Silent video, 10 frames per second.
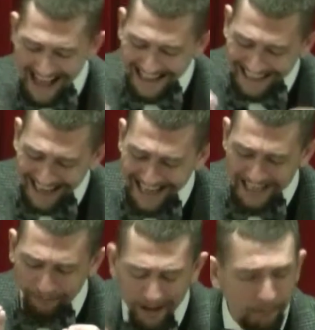that
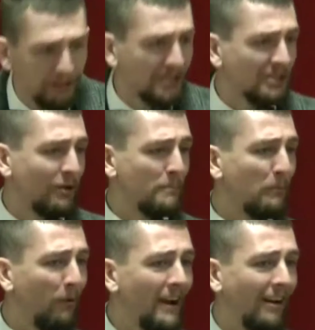kind of emphasis
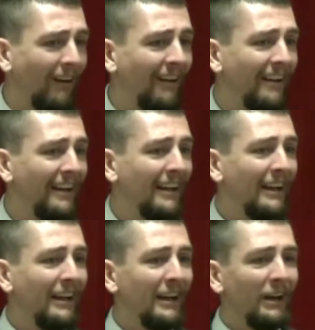on prayer,
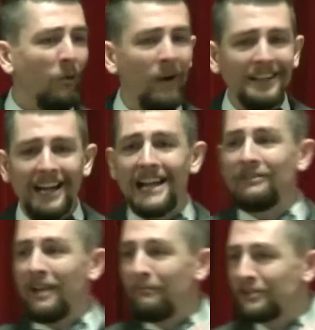what
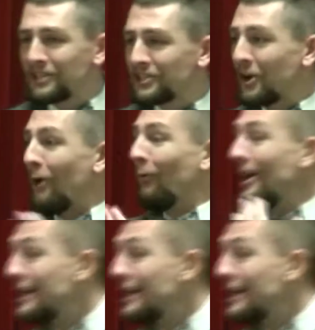kind of emphasis ought